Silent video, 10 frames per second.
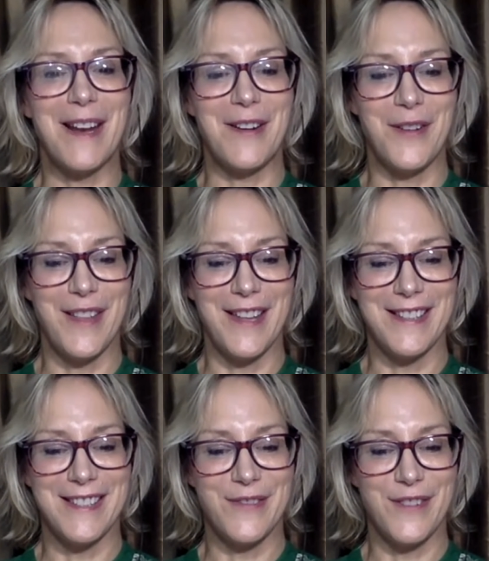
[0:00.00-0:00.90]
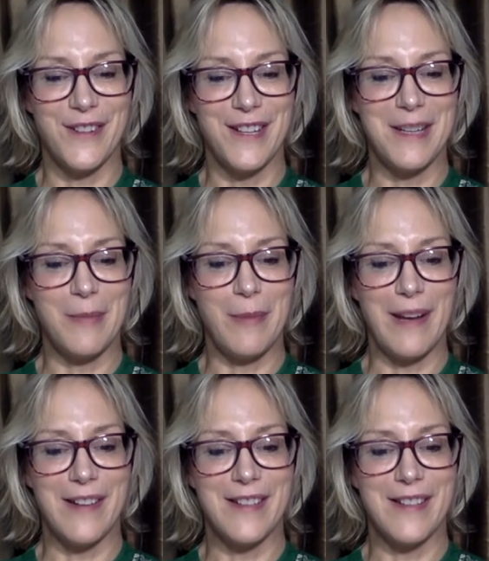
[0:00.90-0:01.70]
I know that's for Indian buyers,